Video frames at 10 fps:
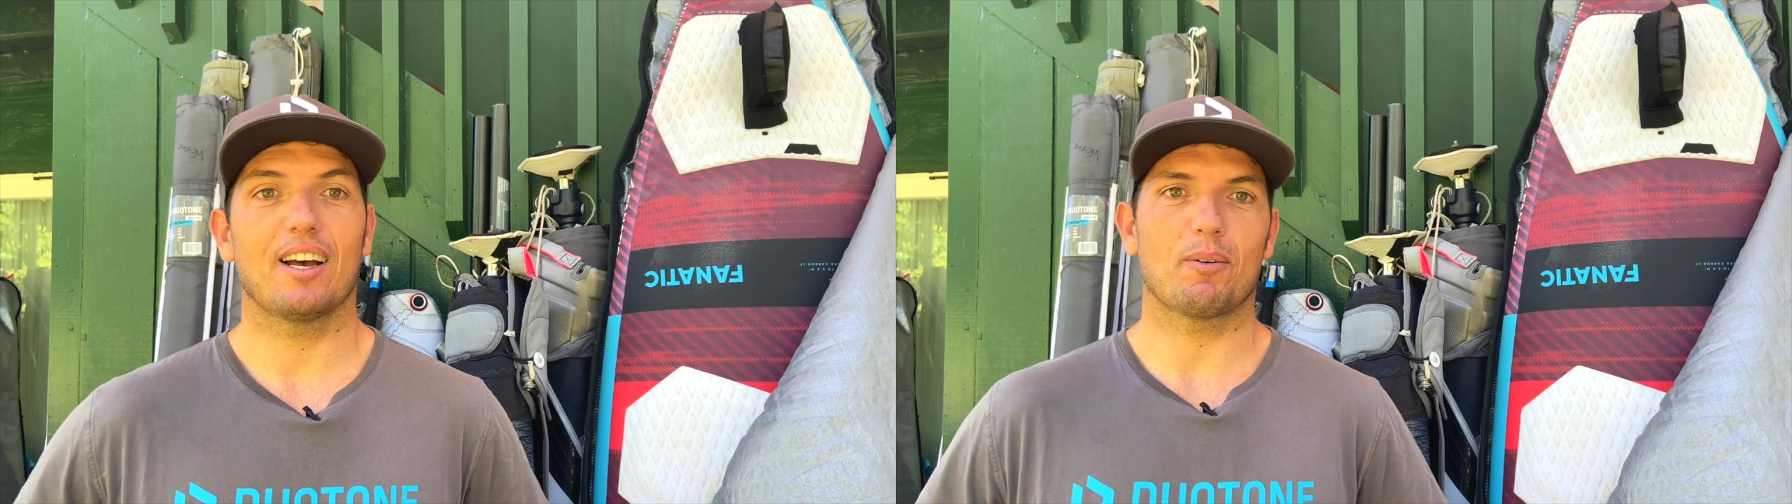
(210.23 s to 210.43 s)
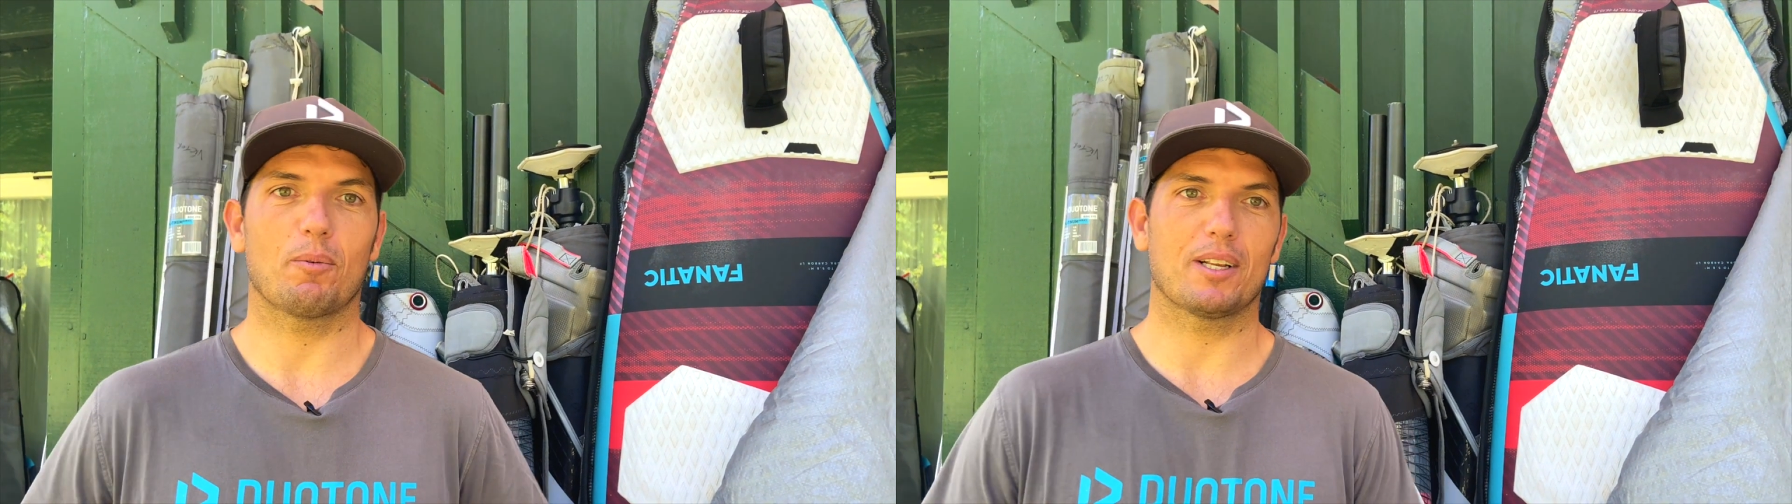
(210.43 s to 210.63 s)

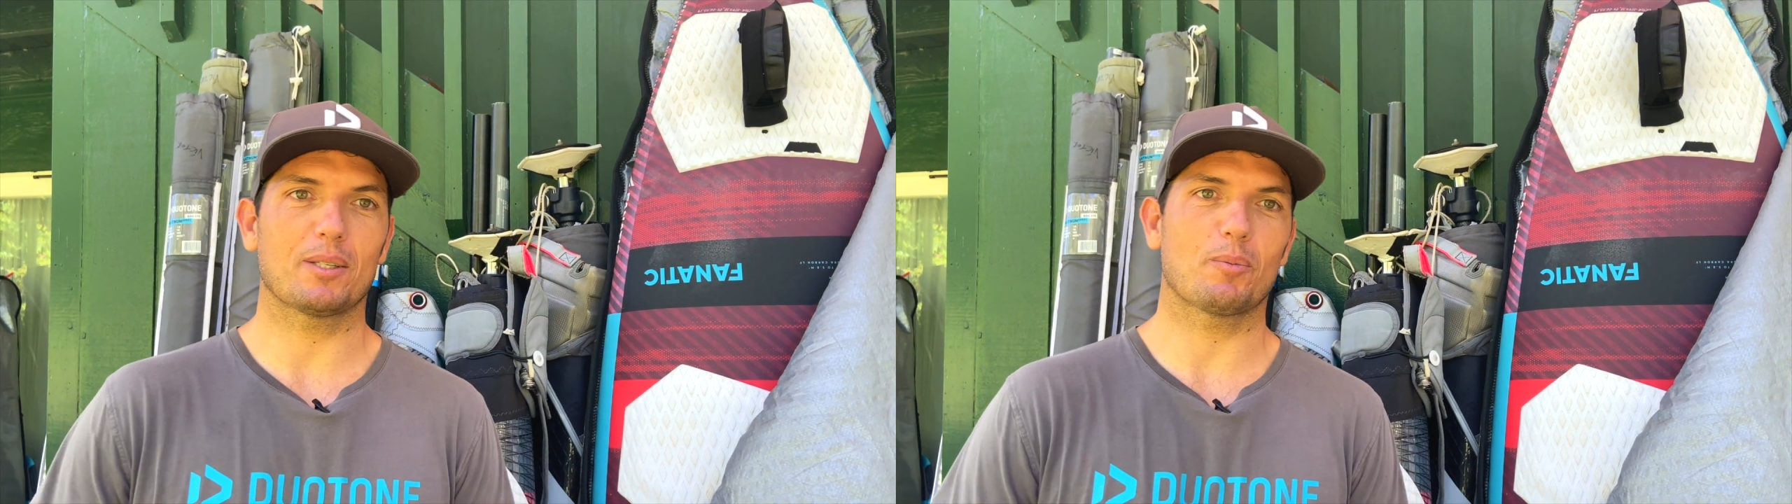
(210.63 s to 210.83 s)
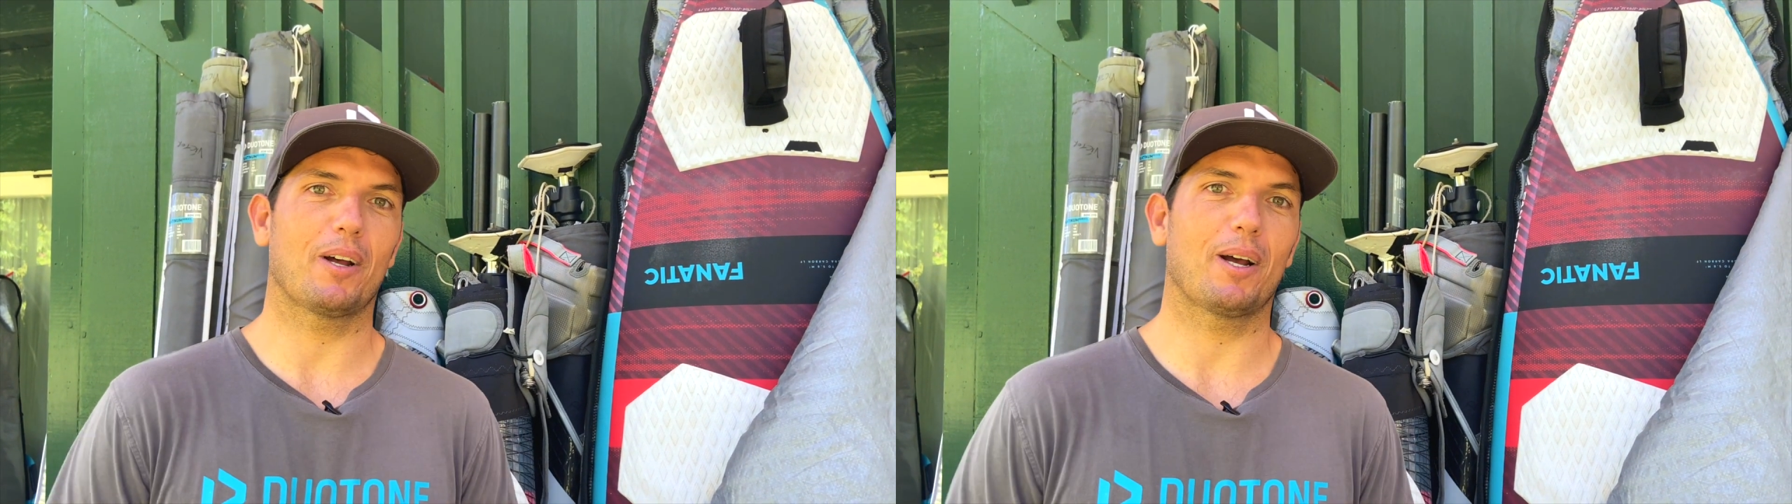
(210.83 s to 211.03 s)
One
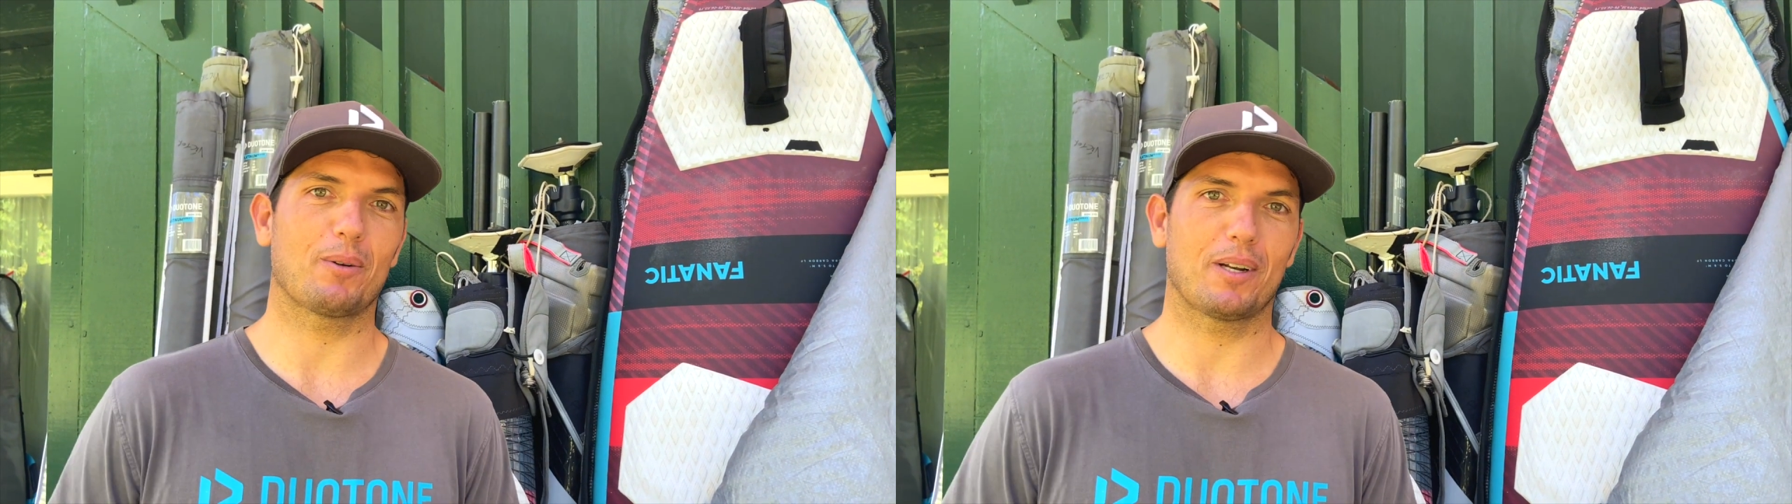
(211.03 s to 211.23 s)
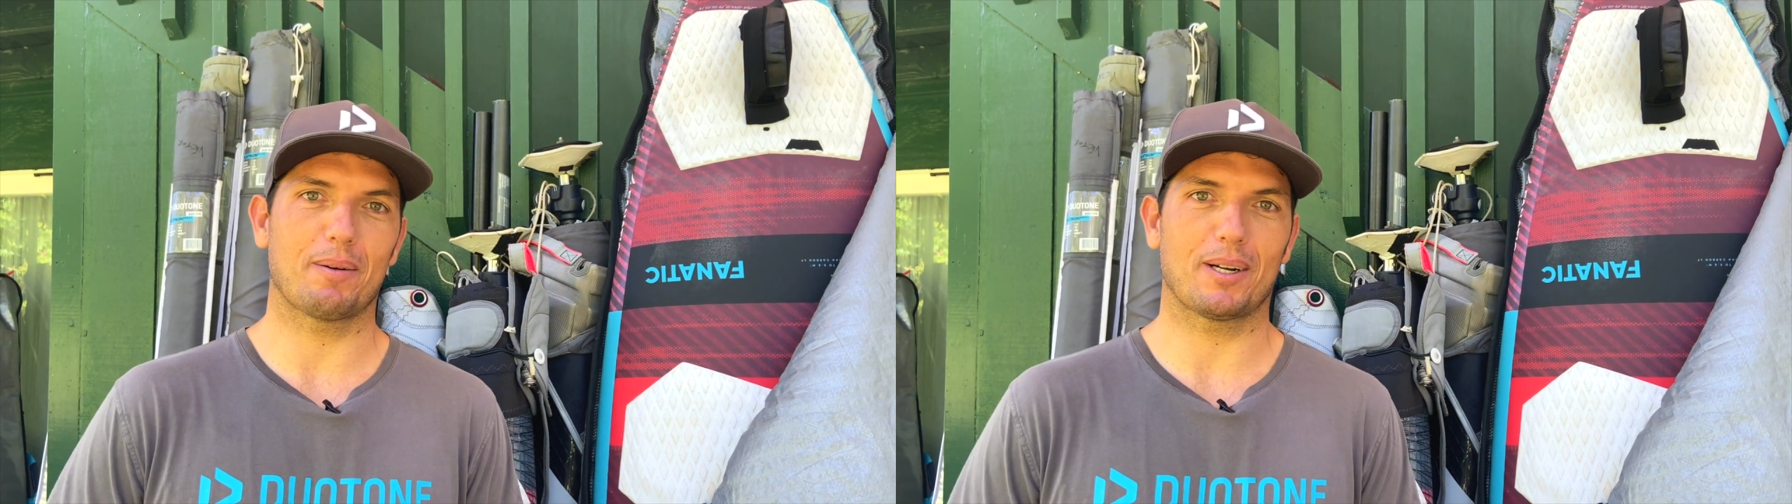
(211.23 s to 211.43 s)
spot I will
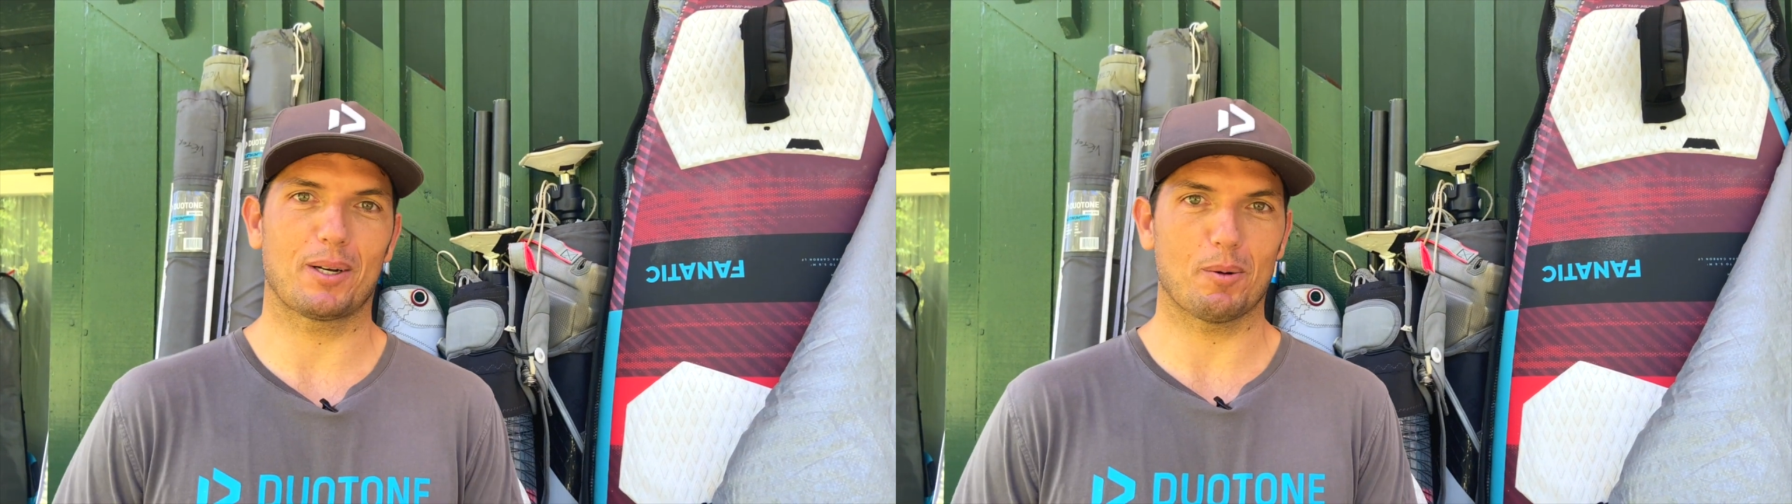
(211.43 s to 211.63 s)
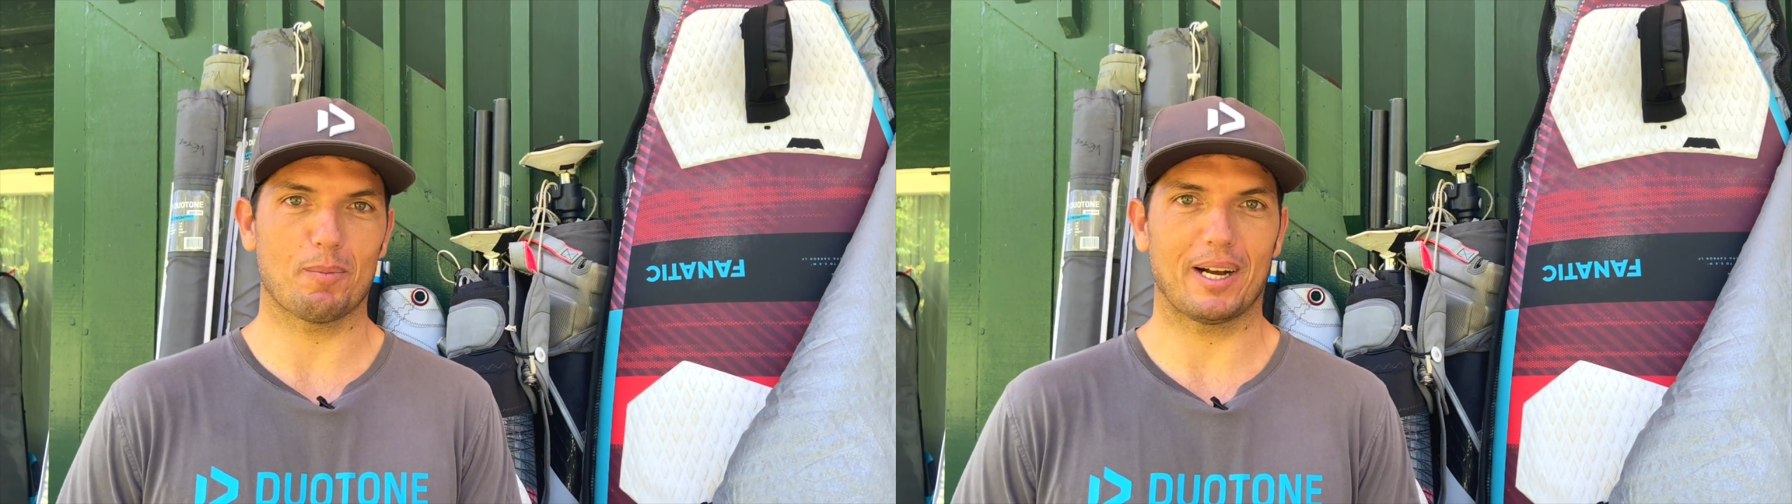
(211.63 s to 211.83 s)
never
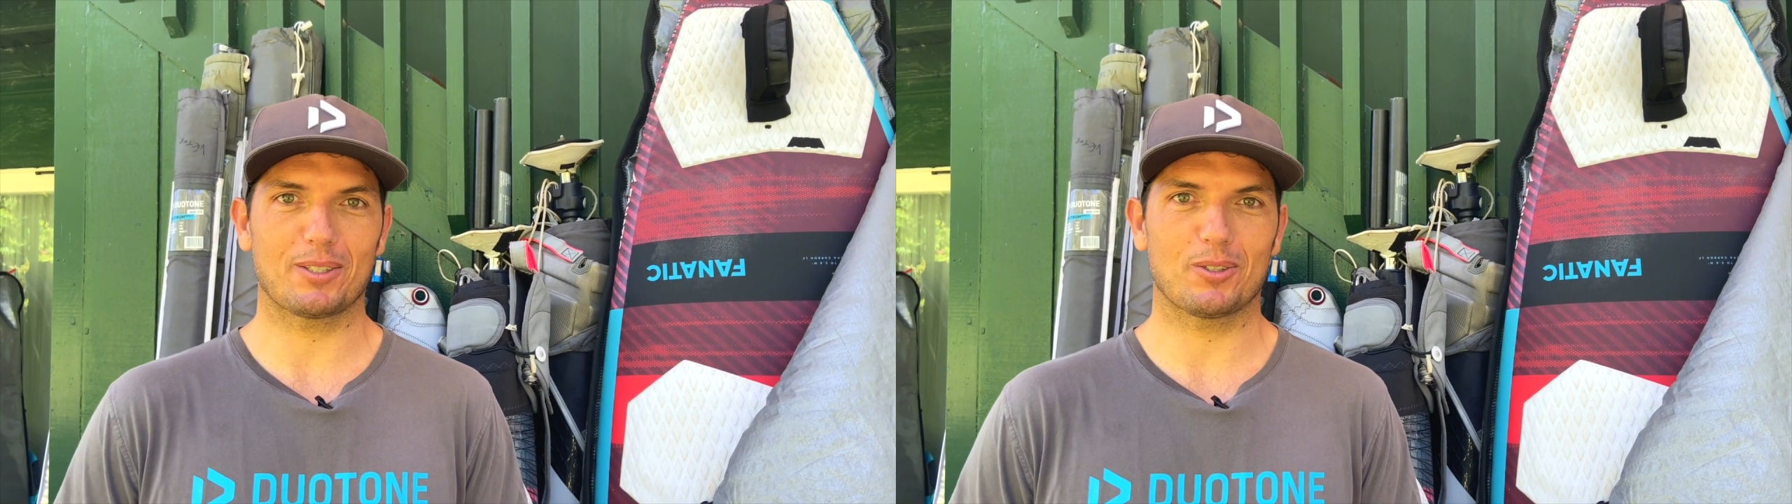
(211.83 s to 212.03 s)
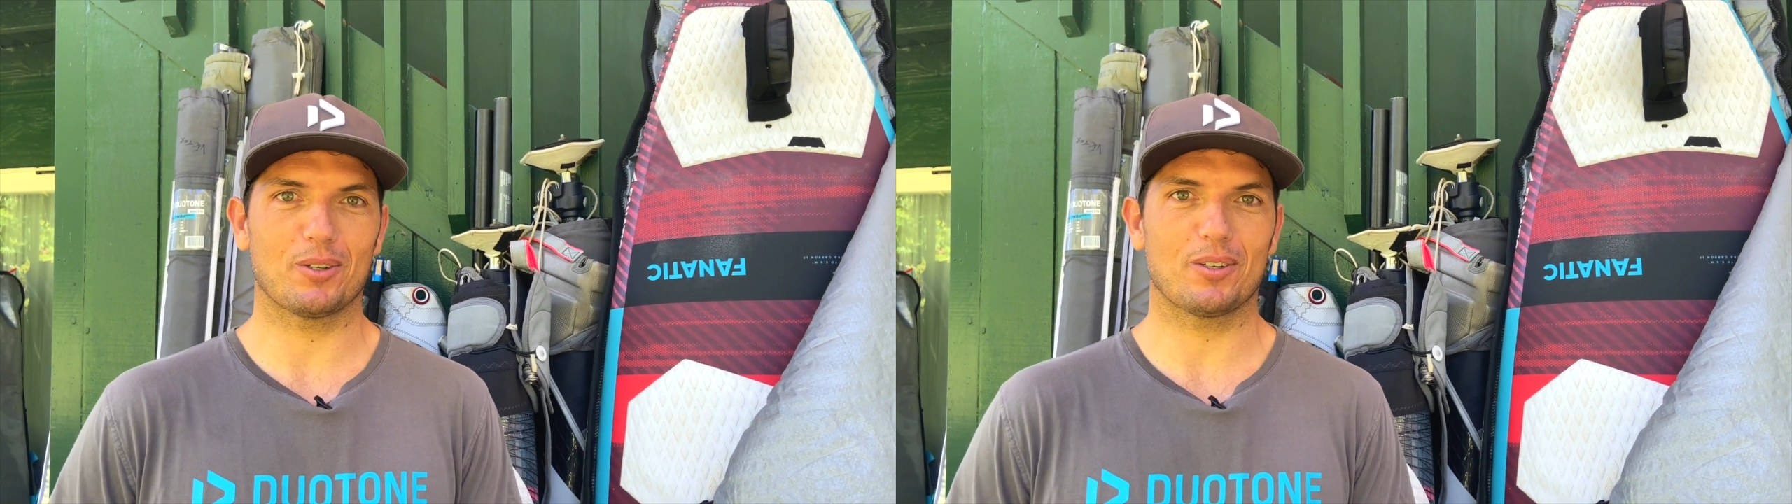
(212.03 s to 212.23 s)
go back to,